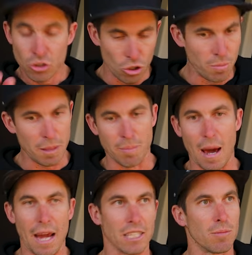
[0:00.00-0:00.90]
2 big
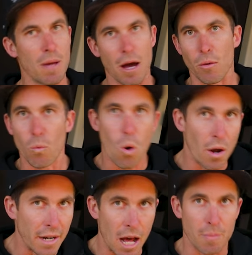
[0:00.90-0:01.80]
baits, be able to
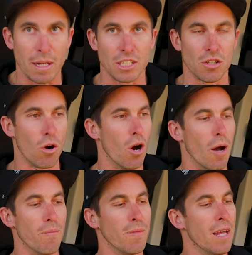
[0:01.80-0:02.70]
wind it up each
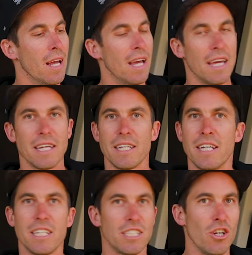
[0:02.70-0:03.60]
time.
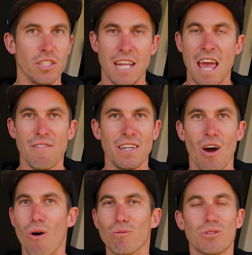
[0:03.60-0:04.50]
You're just using heavy
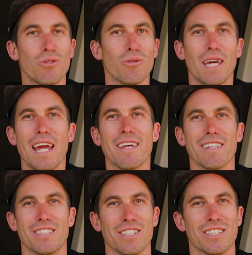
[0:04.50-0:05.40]
old school gear
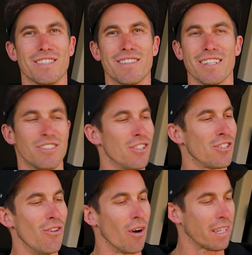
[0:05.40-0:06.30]
that's
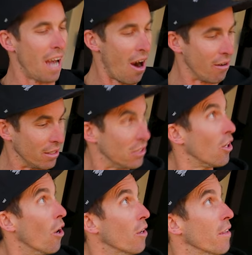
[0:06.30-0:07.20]
just not current.
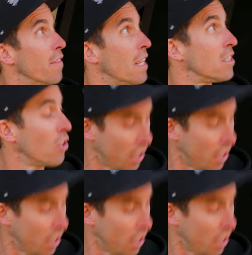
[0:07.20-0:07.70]
So that's the